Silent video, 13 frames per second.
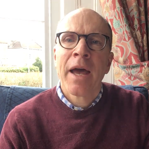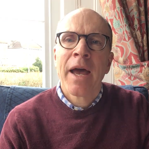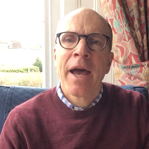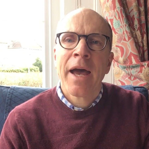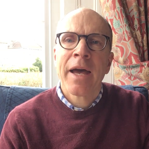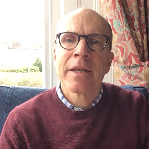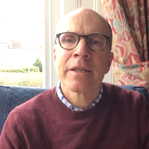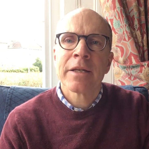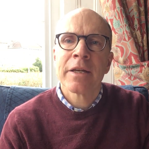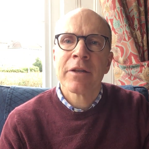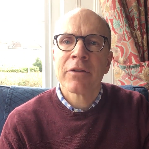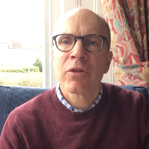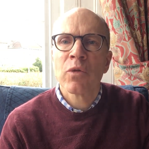And
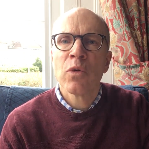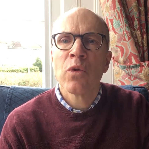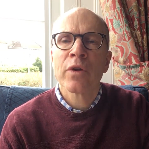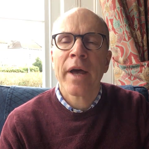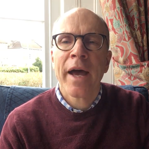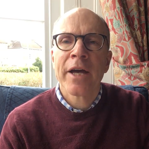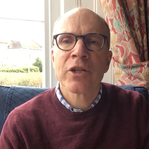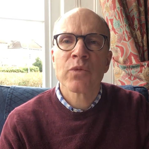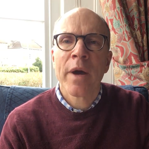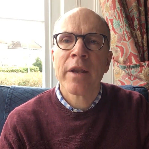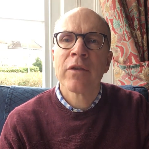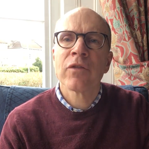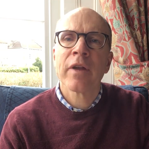it is called Ash
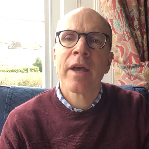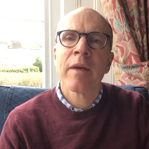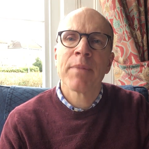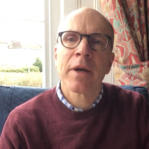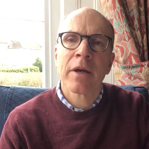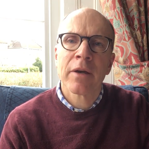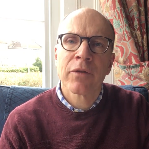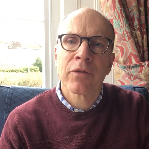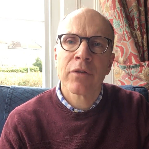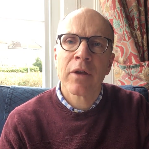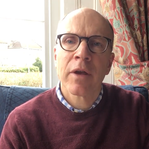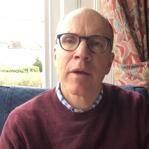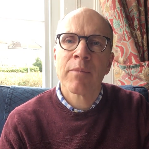Wednesday
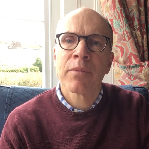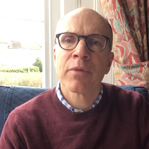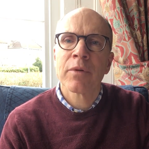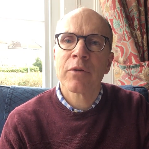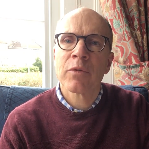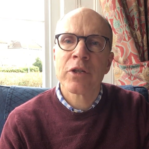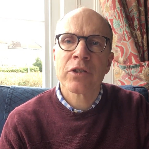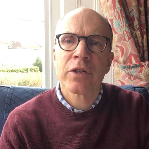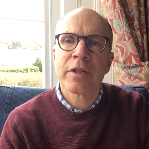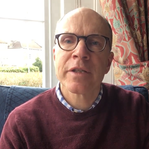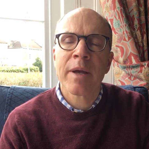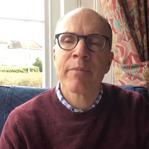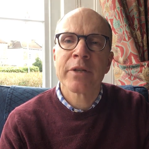because
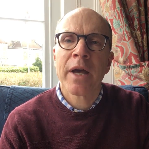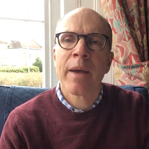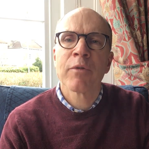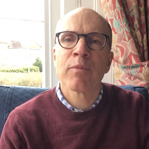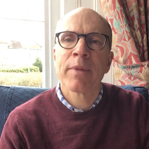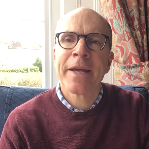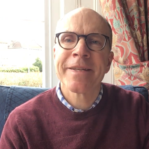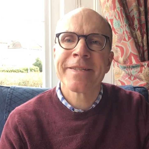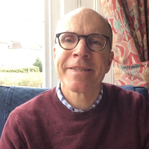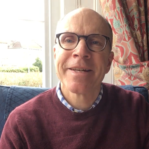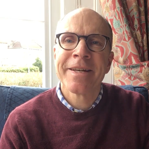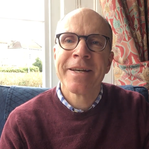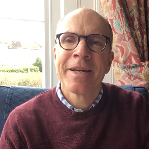Christians sometimes place
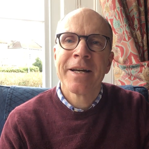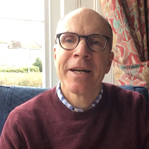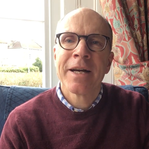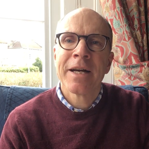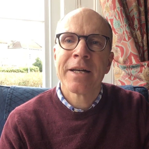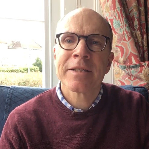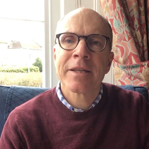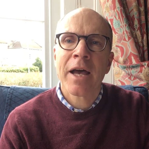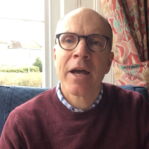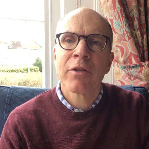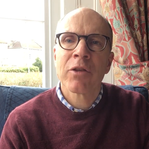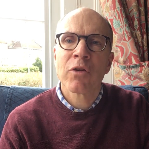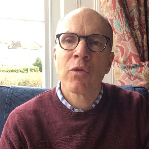a
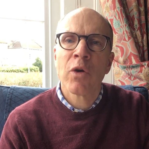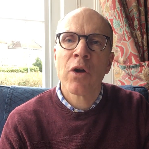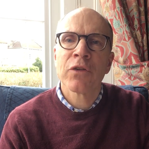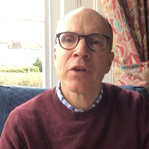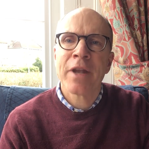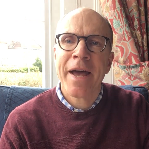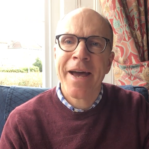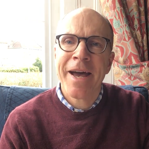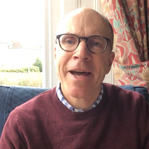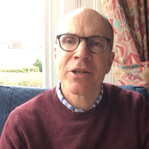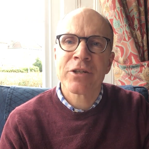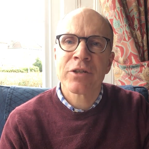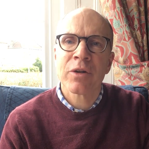sign of the cross in
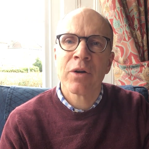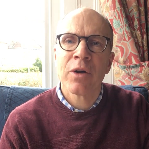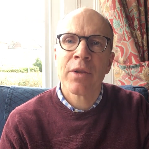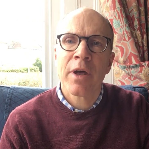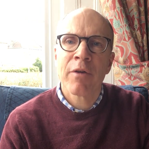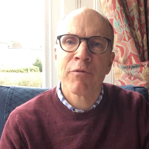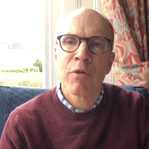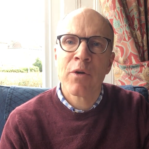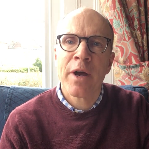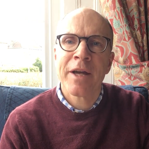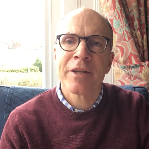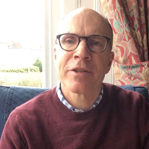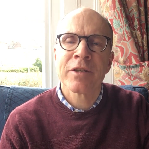ash on their
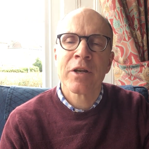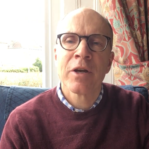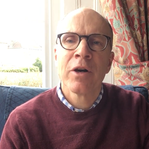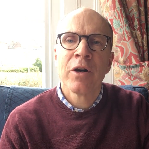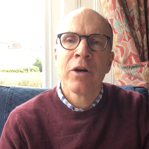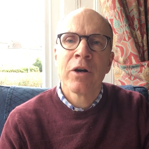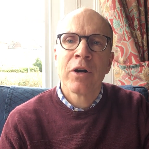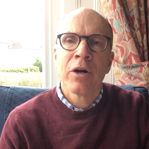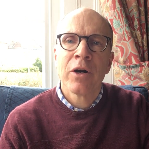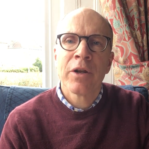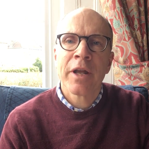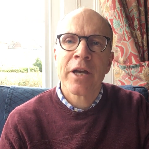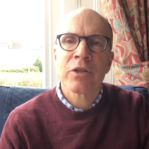foreheads
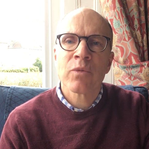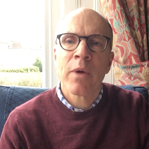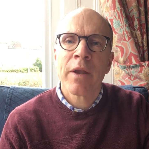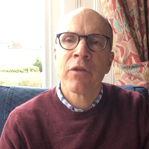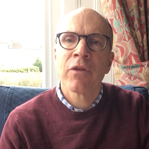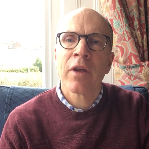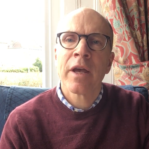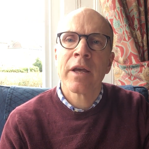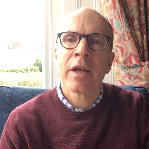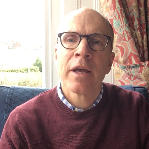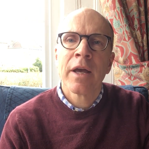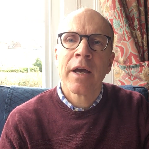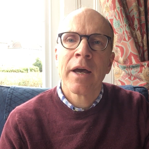on Ash Wednesday
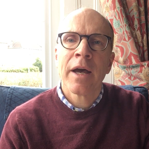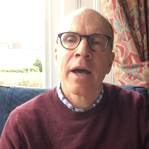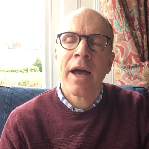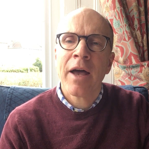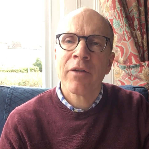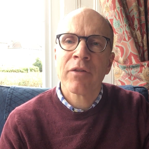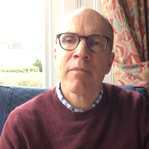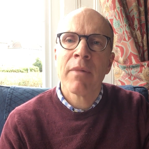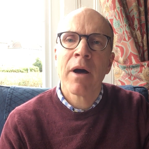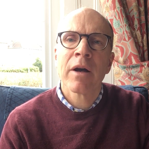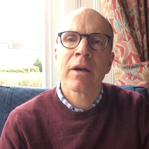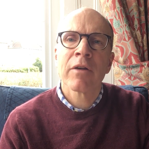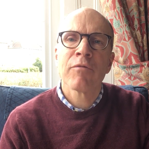as a
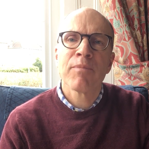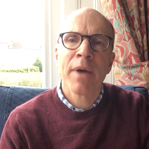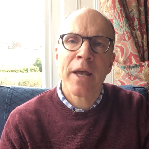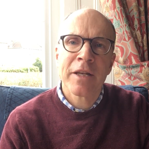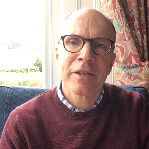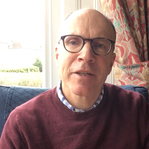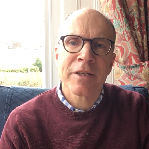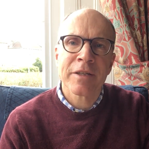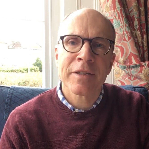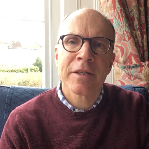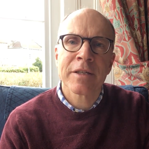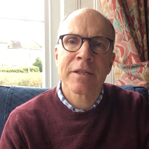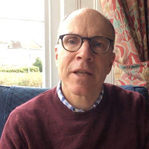mark of
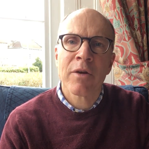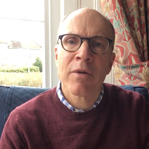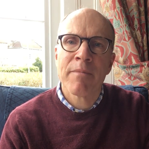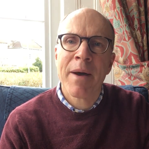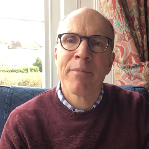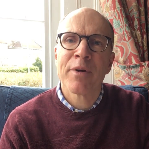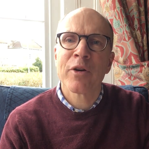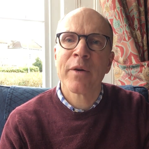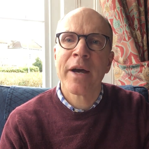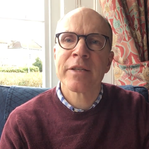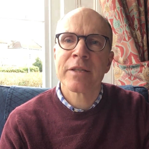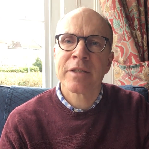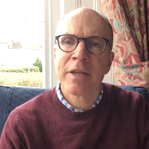penitence, as they remember
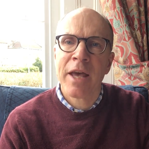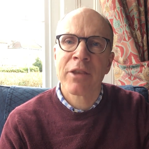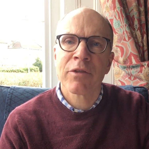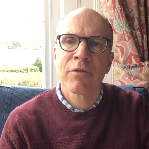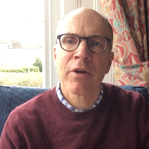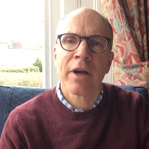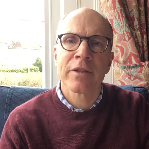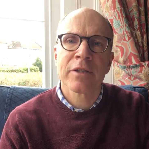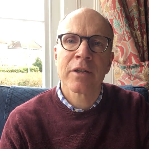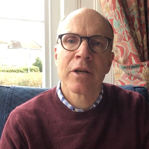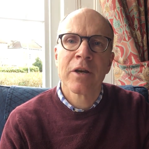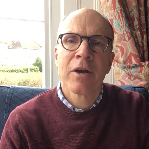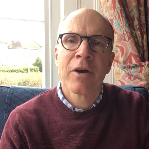Christ's death for us
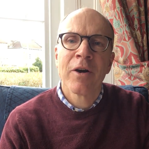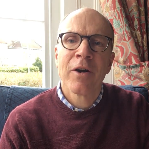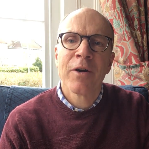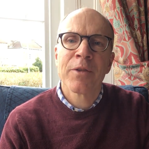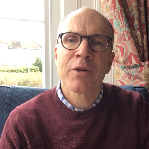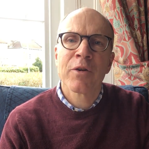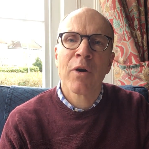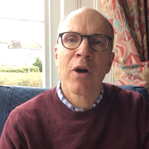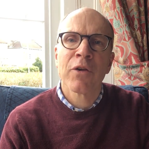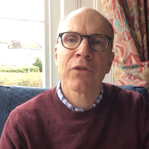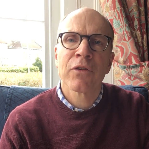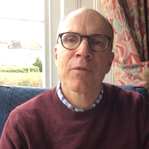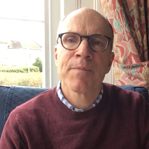on the
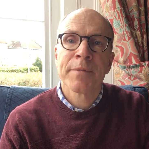cross.